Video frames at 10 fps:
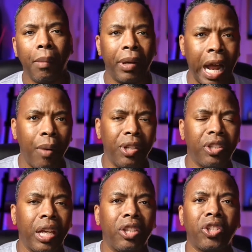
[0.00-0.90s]
But I would
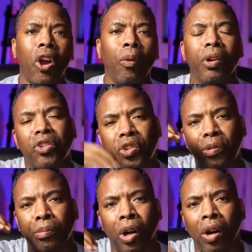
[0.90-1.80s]
say start with
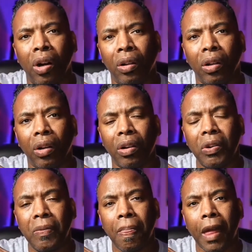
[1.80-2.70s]

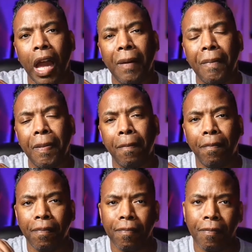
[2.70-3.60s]
smaller
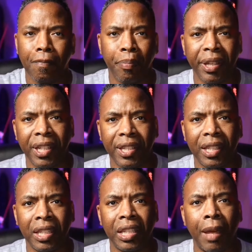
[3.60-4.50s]

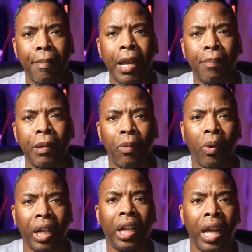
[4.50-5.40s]
businesses that might be
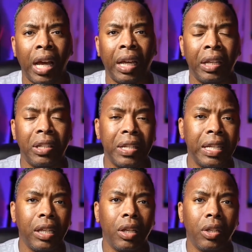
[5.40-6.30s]
more inclined
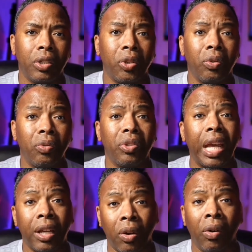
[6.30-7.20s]
to
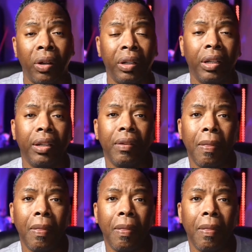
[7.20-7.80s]
take on